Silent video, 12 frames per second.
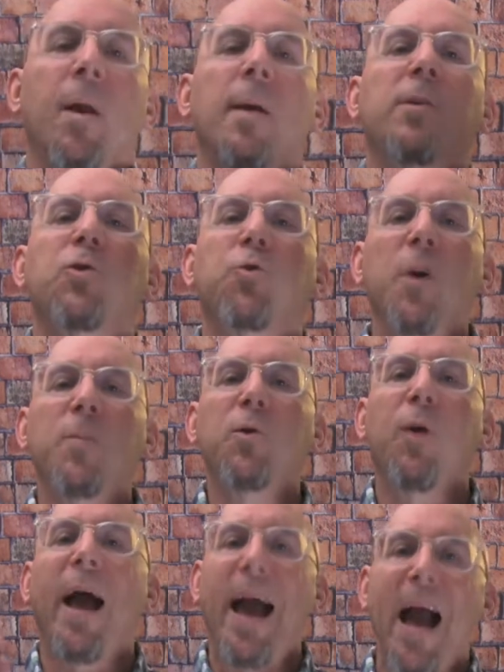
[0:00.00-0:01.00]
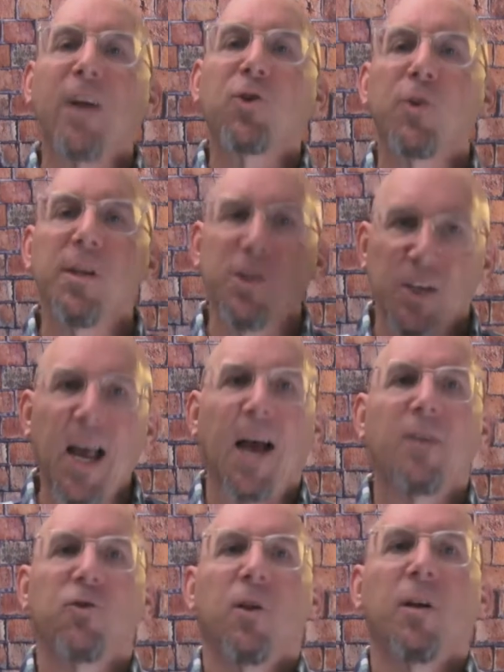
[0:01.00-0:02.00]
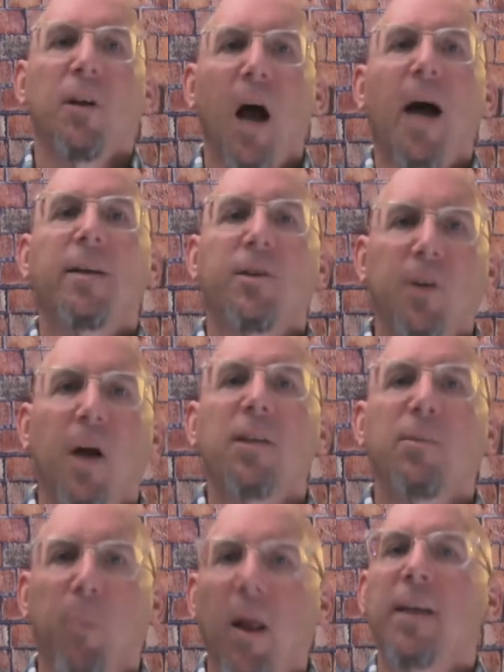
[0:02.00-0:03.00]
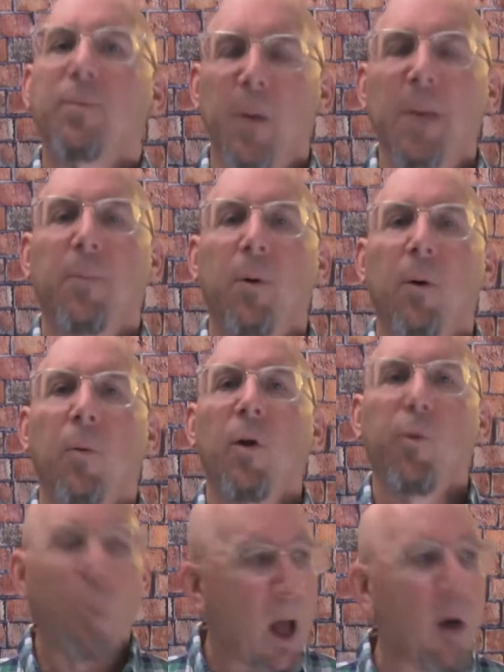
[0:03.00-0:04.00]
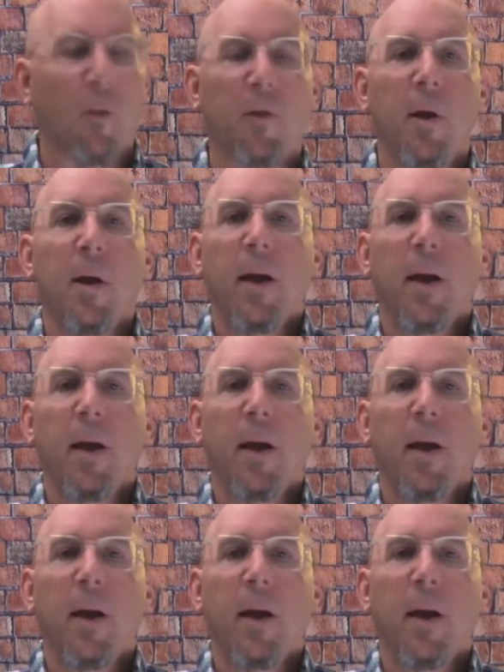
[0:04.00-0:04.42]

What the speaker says: Scripture actually says God does bless people with wealth.